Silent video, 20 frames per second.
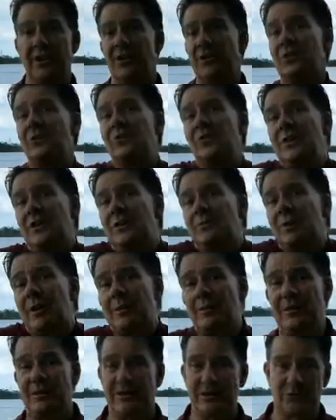The fees
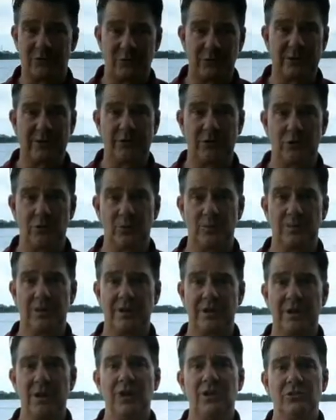may be different a little bit.
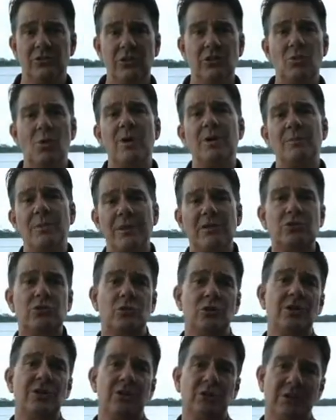So you want to make
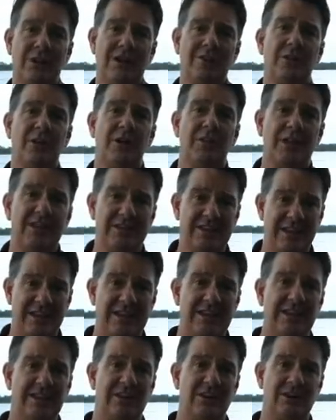sure that you have all that
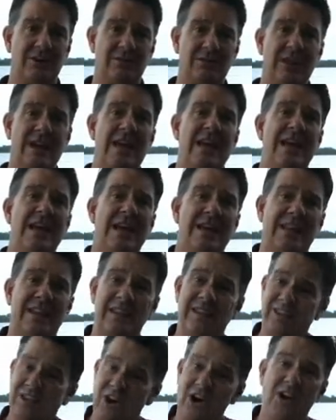taken care of.
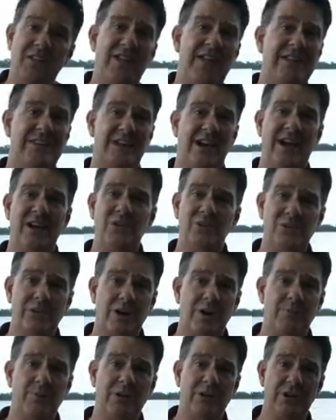Call that title
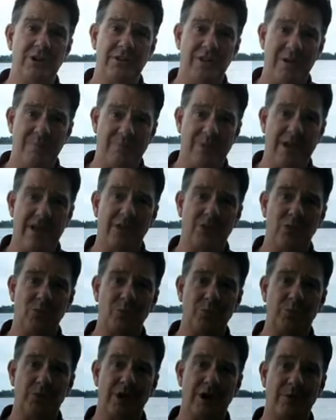company on that
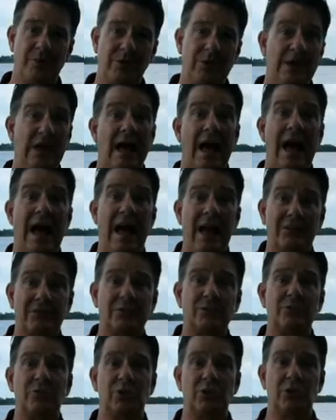bank-owned property. Ask
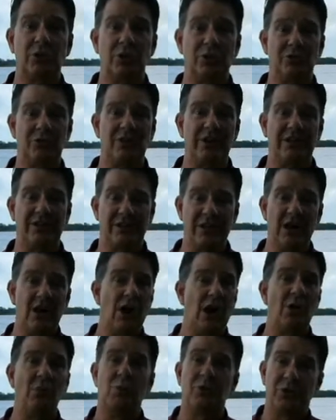them for a good faith
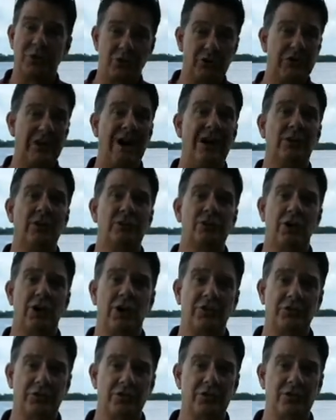on what their title
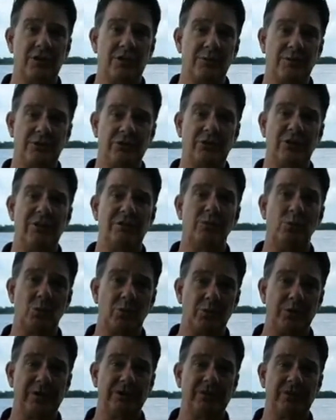charges are going to be so you have a
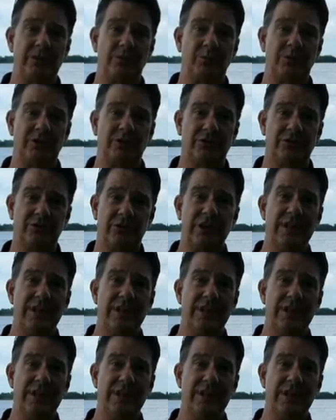more realistic picture.